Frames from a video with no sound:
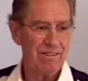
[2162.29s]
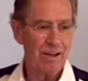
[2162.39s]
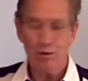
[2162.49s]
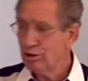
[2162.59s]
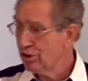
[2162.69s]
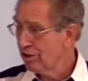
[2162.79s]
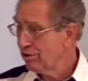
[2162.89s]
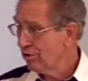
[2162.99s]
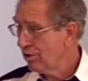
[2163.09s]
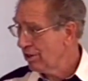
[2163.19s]

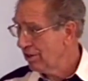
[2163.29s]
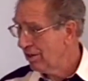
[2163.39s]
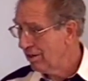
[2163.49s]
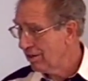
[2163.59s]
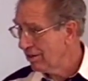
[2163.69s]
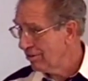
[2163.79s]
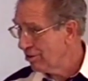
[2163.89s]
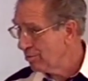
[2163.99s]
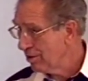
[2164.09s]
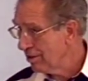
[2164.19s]
controlling the heart of the
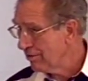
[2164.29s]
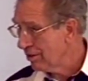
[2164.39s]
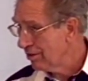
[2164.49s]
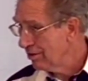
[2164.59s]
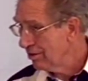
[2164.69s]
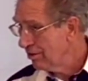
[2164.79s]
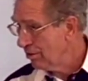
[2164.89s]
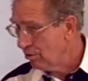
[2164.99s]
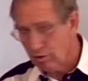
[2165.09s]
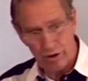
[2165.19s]
believer? The
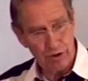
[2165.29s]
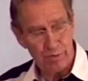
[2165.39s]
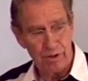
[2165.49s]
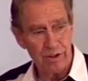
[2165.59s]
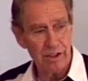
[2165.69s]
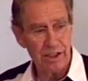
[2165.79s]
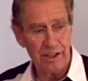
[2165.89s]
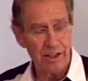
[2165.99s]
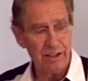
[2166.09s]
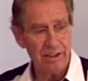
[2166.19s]
Holy Spirit, again,
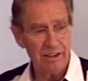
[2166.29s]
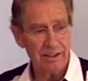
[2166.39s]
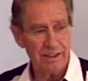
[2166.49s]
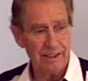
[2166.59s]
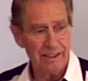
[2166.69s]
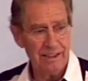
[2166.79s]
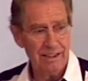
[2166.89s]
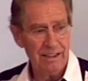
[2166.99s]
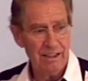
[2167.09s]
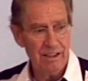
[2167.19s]
see?
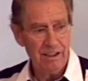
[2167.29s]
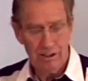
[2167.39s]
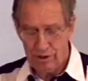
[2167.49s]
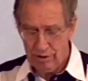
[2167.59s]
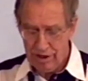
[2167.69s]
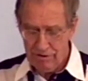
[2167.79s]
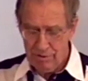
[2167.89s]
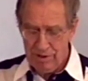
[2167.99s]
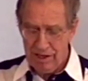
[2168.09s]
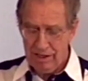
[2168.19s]
So, every
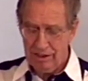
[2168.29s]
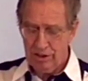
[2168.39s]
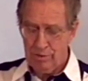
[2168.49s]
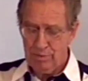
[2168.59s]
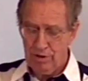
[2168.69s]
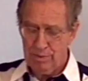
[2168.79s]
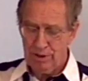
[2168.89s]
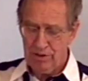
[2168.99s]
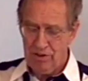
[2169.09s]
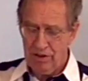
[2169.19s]
man as he purposeth
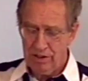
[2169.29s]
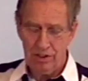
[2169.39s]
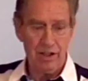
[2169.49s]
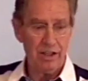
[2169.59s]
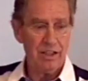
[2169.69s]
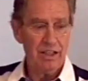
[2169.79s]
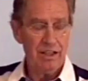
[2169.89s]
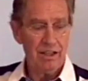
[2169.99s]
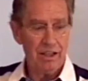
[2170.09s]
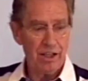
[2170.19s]
in his heart,
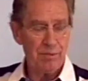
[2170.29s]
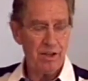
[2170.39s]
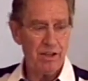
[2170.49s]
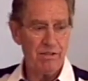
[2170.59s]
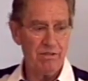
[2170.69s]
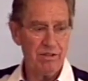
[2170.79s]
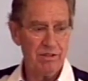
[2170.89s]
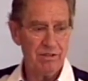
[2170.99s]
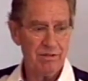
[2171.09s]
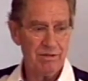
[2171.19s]
let him give.
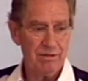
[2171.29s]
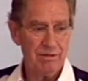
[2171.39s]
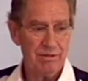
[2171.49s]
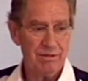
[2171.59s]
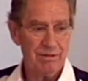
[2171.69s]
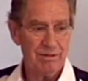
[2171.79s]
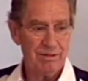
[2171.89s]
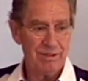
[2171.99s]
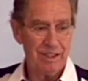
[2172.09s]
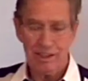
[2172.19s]
Now,
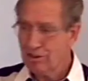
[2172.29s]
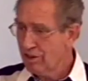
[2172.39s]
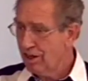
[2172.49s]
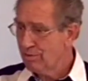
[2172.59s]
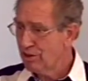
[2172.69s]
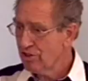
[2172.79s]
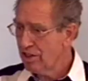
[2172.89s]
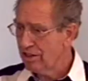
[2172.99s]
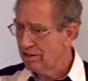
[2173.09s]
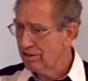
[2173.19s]
that's common
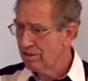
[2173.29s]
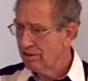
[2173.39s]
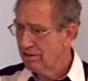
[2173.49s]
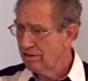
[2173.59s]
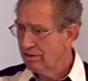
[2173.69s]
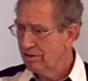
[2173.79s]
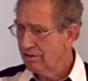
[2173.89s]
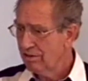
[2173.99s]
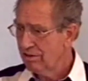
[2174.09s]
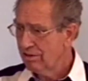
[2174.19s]
sense.
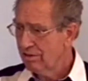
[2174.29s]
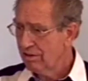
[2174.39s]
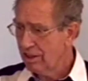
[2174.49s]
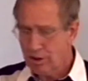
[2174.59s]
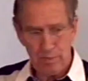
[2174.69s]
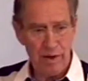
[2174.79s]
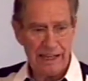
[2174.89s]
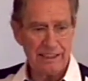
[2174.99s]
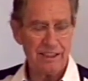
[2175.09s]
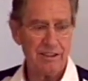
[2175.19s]
That's
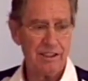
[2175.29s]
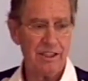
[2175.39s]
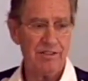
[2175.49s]
practical giving.